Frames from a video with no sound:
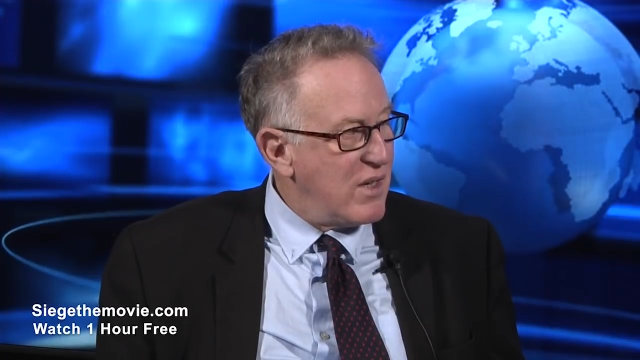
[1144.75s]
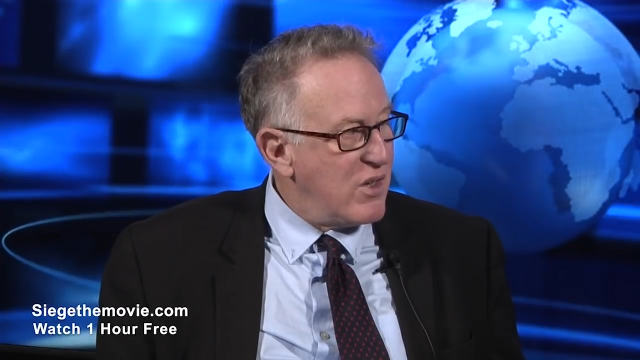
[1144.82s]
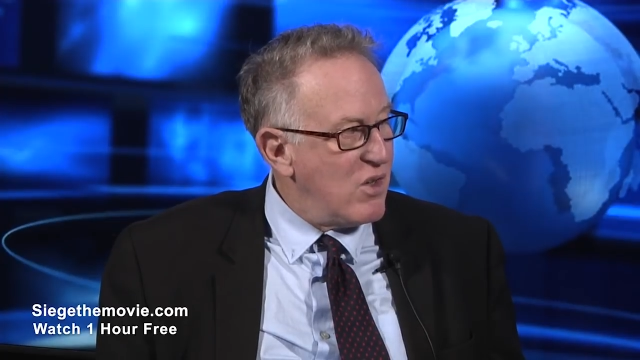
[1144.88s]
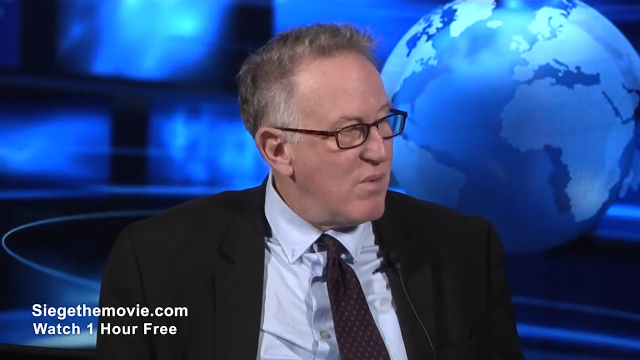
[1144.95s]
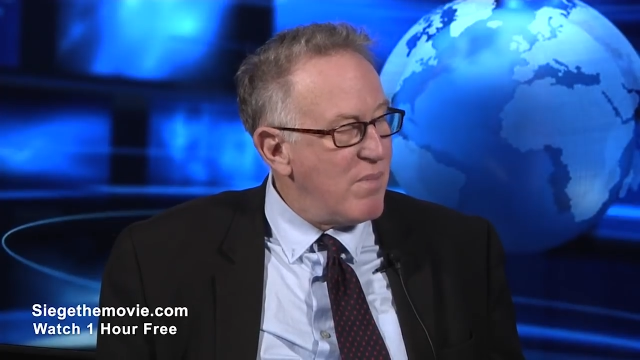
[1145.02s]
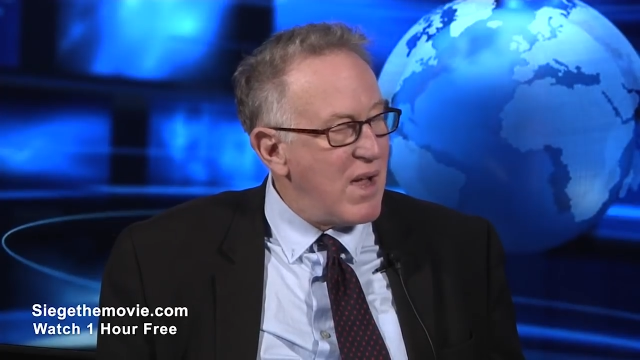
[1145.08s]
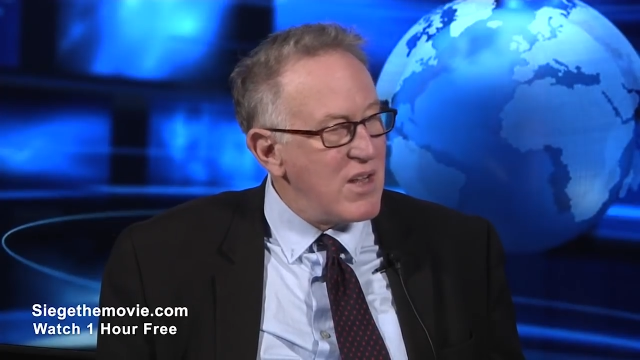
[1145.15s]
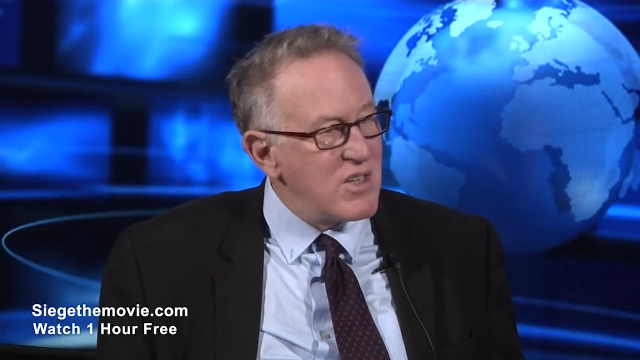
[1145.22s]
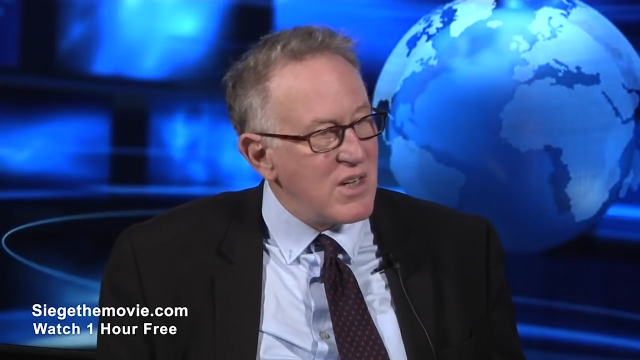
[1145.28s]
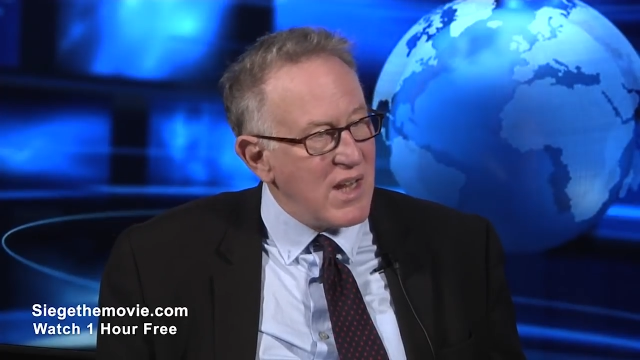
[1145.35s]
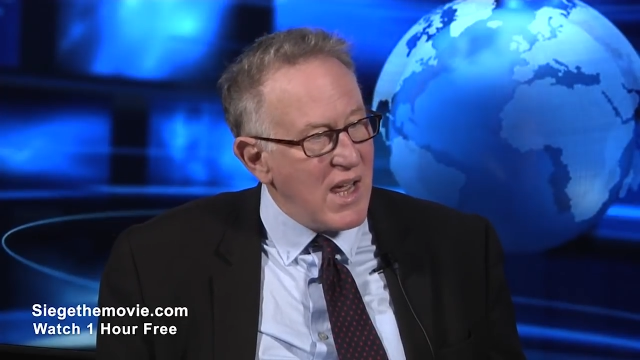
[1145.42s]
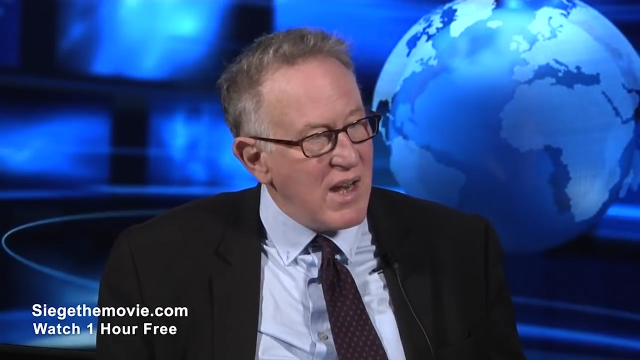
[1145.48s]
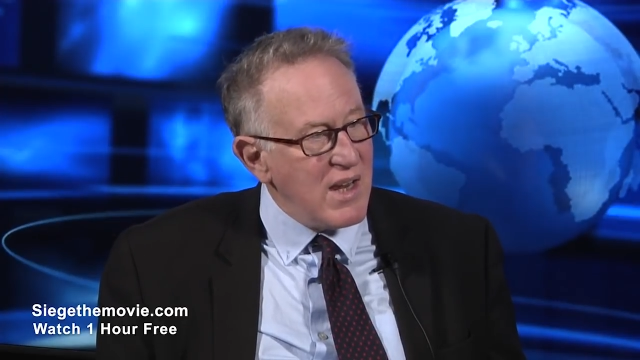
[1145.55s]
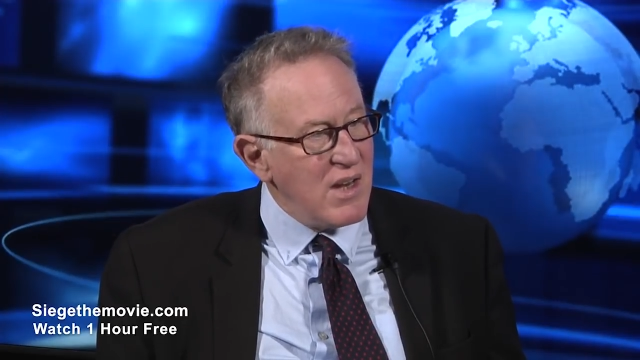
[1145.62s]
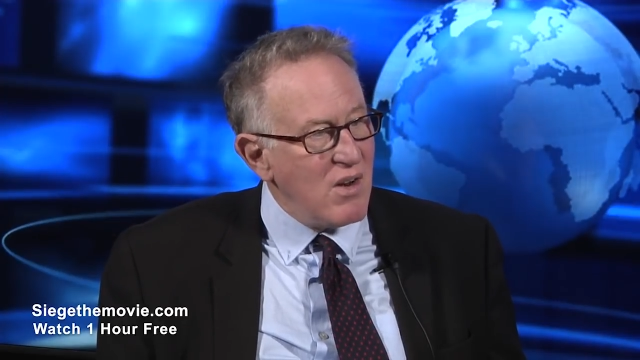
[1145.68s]
You imagine,
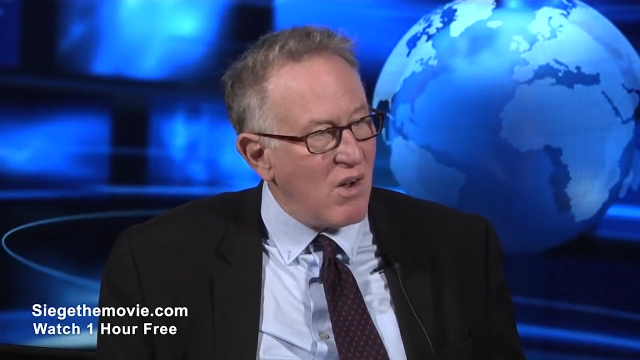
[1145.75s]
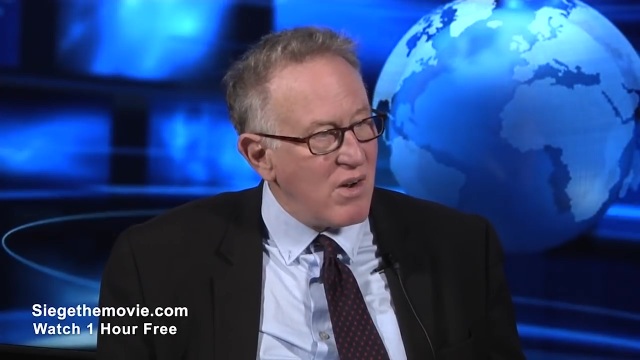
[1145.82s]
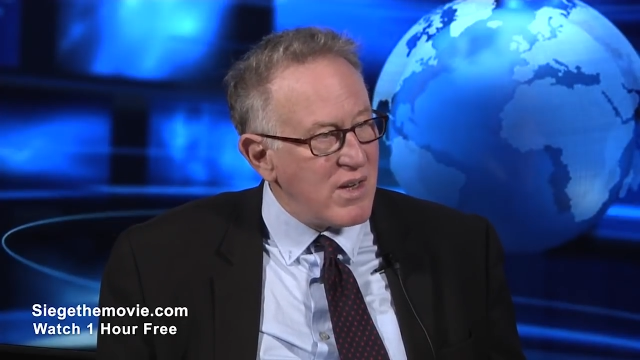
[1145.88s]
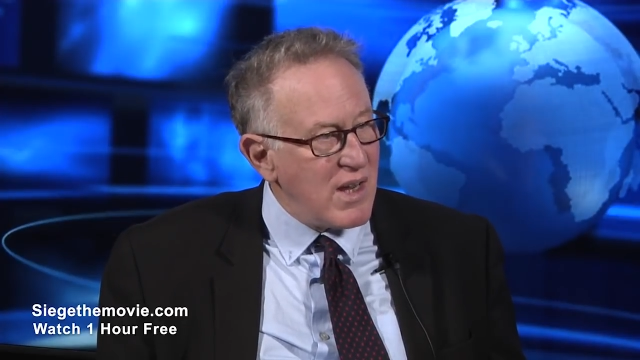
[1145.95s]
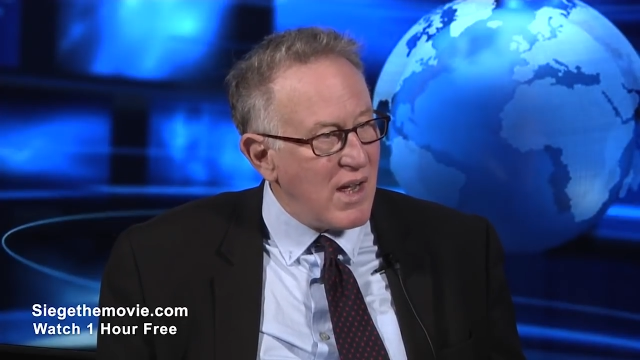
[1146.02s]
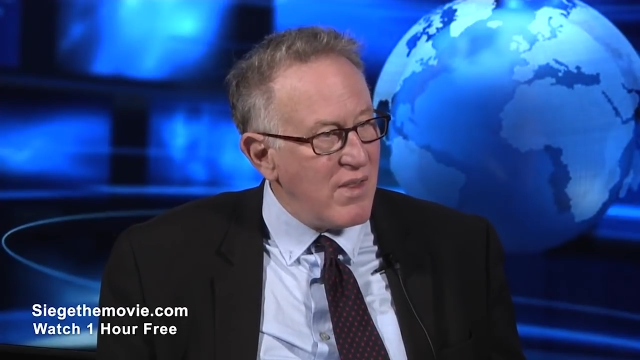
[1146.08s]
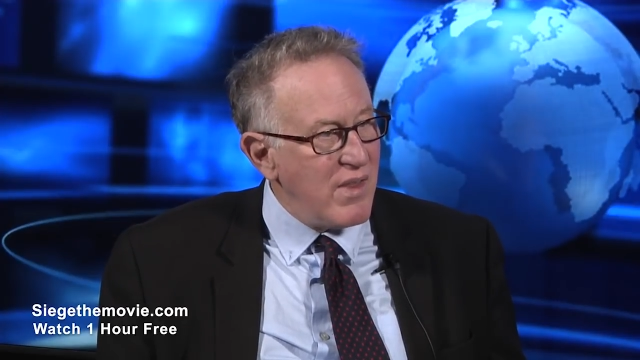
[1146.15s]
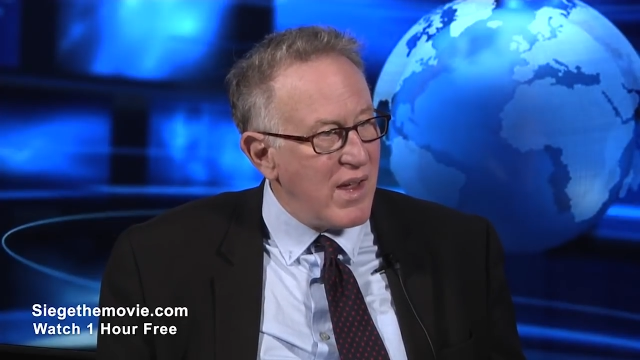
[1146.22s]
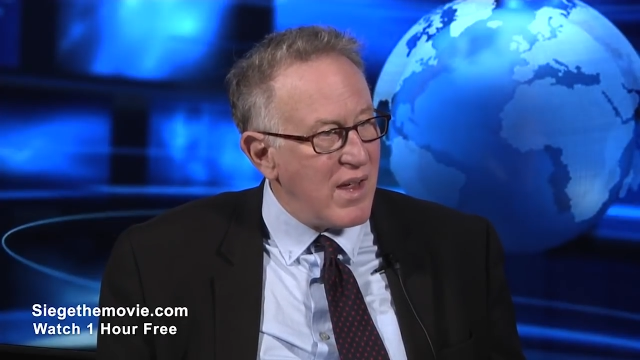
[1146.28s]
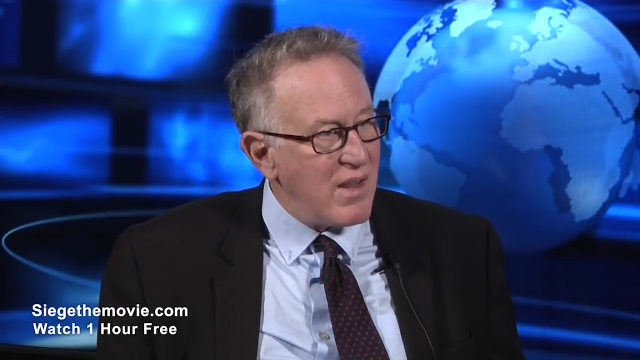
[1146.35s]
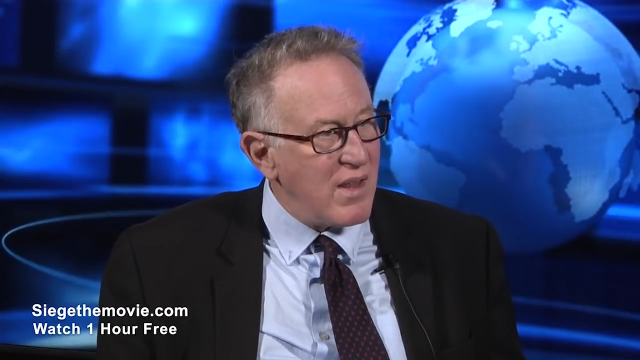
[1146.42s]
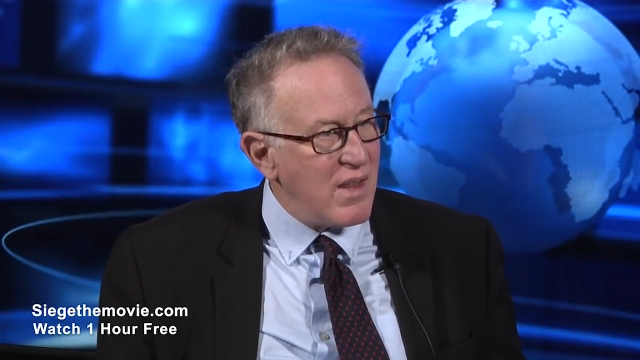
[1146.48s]
had he not done that